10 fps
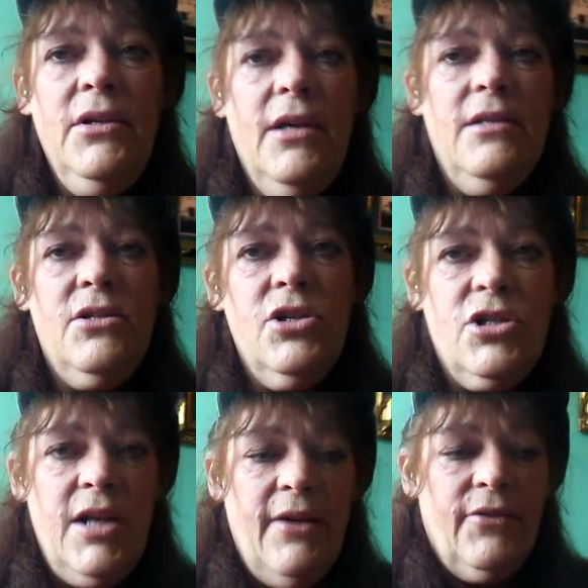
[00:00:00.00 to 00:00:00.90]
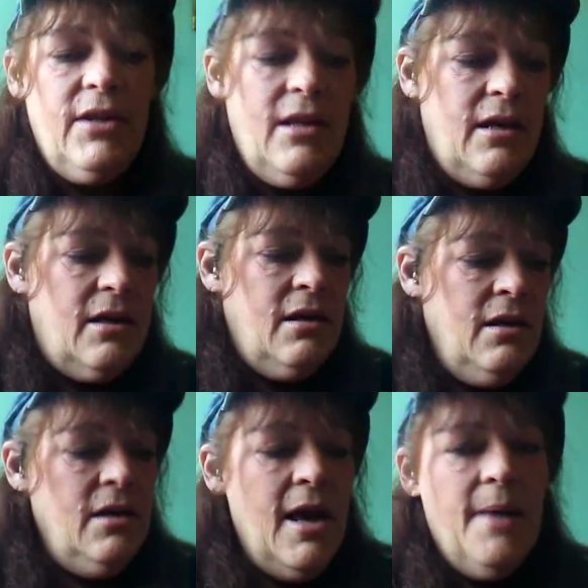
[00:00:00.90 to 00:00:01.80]
It's just everything.
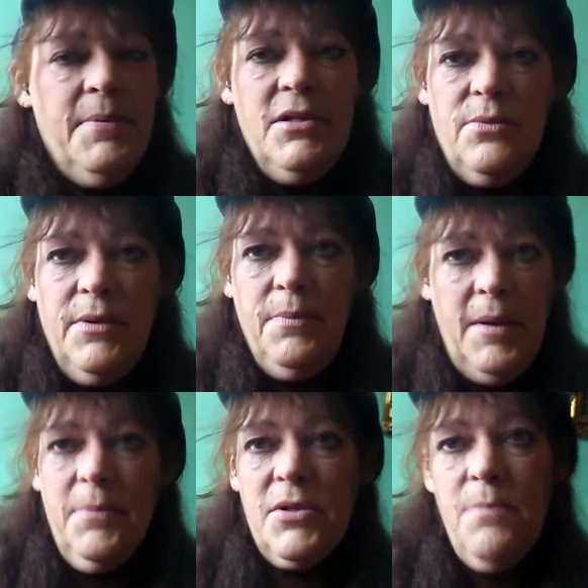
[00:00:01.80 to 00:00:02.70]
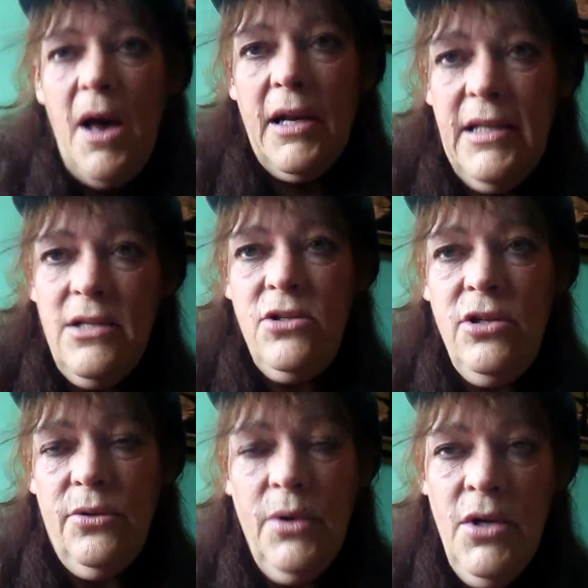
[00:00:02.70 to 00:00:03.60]
Happens with people's bodies,
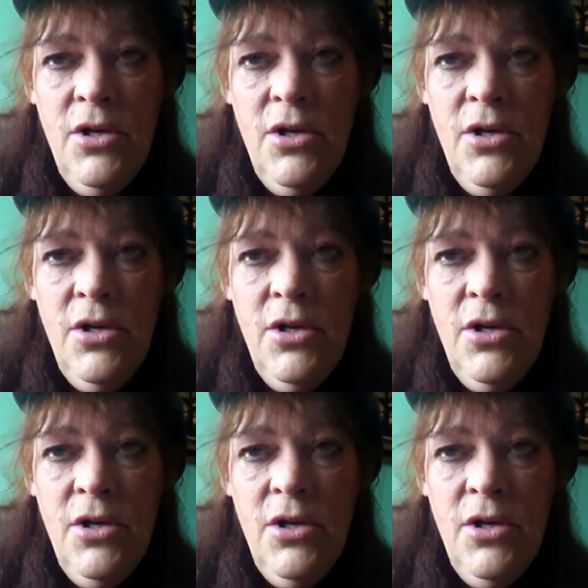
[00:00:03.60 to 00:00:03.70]
too.